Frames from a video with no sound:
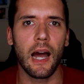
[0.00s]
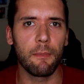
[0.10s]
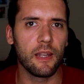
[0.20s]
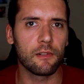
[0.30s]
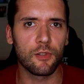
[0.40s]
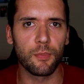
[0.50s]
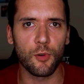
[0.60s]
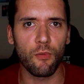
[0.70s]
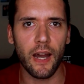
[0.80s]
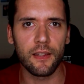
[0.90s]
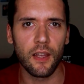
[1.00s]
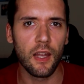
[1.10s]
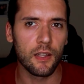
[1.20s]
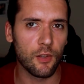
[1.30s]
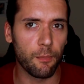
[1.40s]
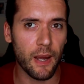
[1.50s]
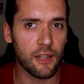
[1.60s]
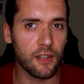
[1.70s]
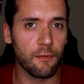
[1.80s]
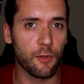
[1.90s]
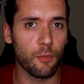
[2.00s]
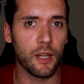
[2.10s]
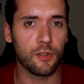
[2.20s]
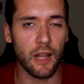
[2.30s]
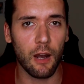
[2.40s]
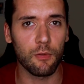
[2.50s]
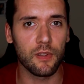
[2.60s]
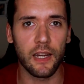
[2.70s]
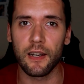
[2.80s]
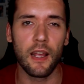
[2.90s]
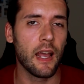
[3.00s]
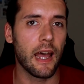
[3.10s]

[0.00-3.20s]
I'm here to provide the best information out there